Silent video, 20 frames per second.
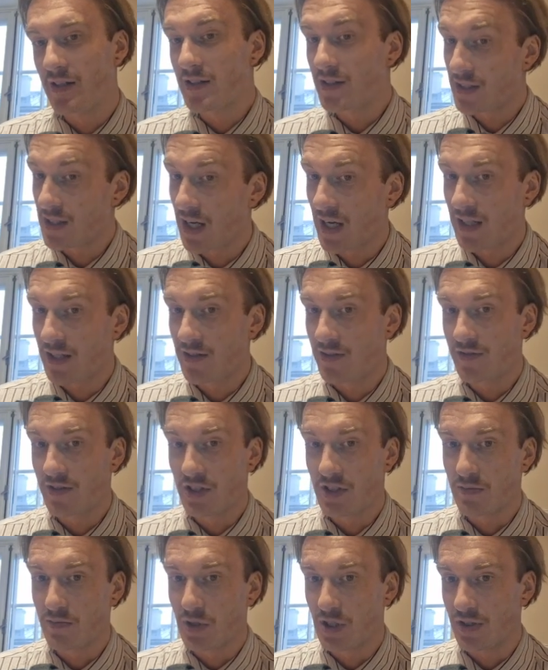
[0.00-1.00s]
inside
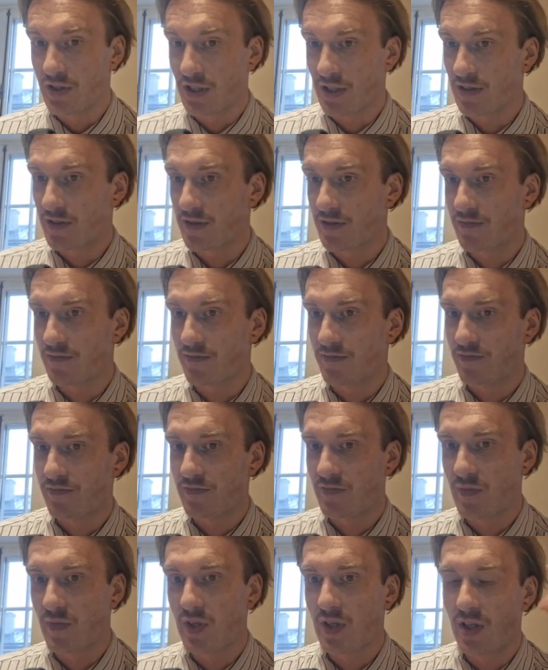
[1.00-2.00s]
these buildings.
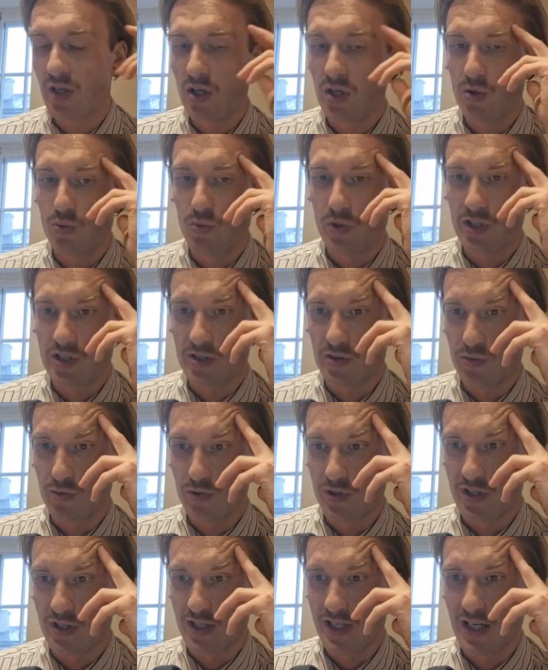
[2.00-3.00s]
What
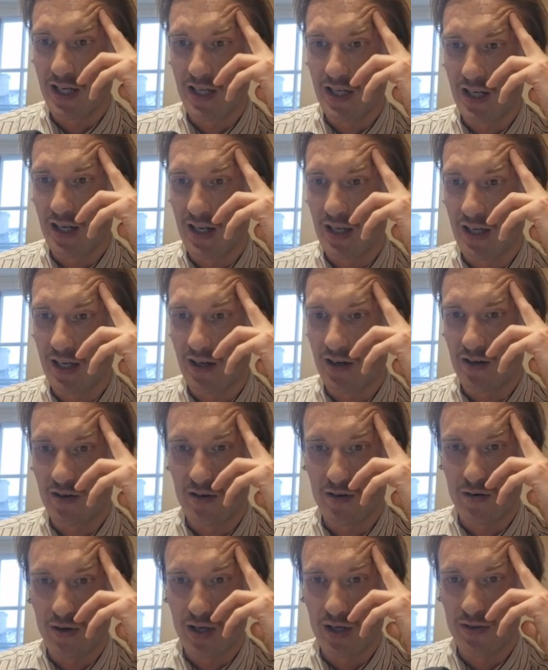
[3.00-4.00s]
would they linger
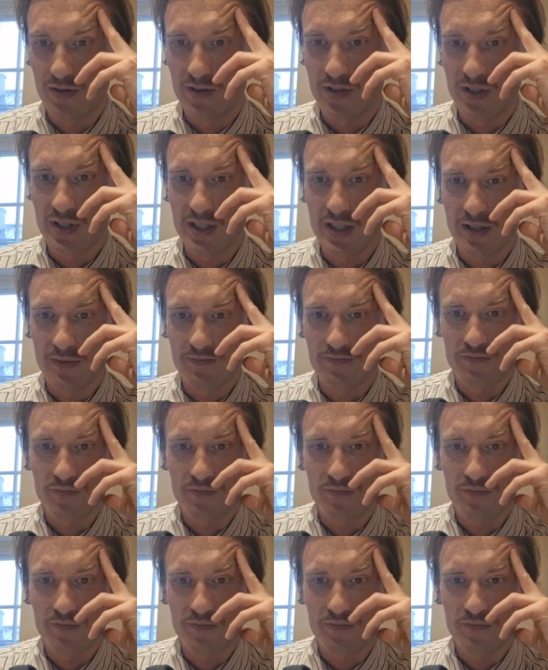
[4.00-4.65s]
around here?